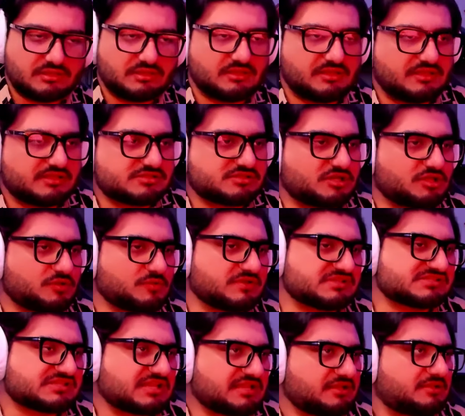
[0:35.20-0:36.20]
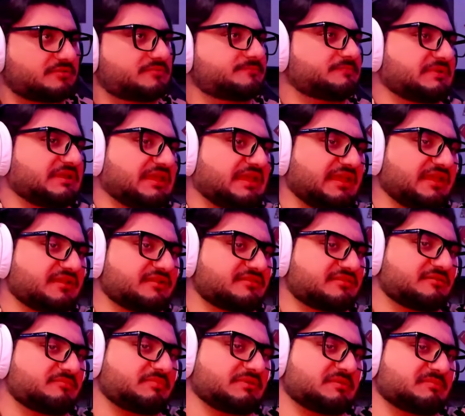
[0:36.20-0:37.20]
As always, hate
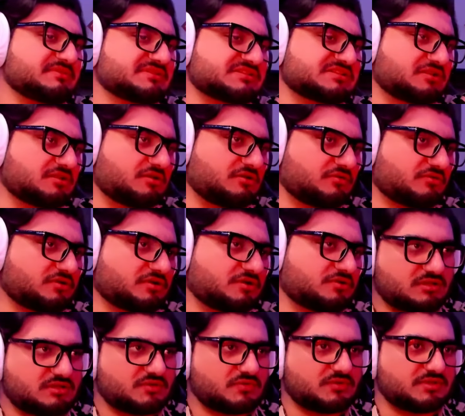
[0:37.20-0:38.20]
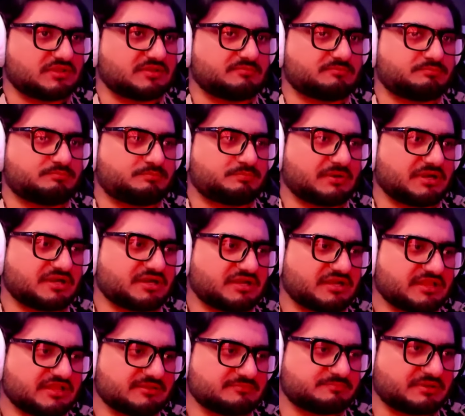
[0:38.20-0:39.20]
the BBC logo with a
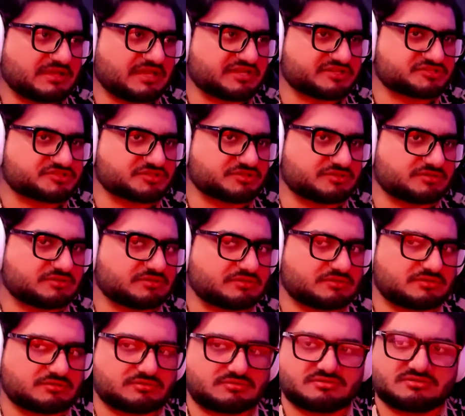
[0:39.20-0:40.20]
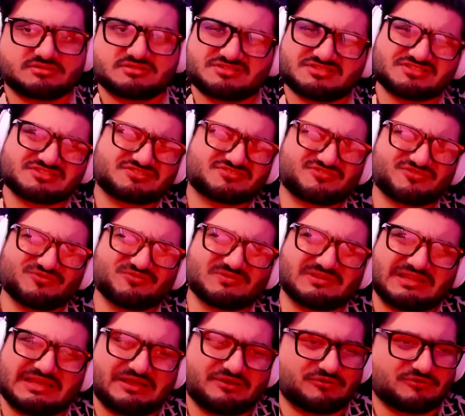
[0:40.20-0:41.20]
burning passion. It's just too
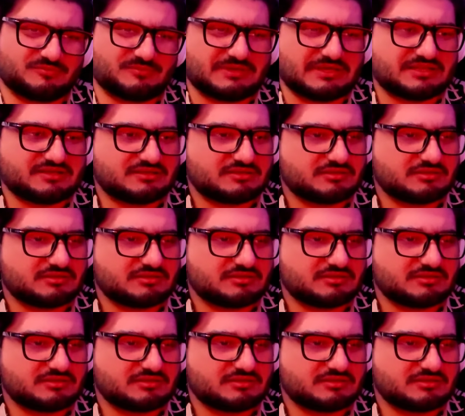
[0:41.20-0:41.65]
loud, man.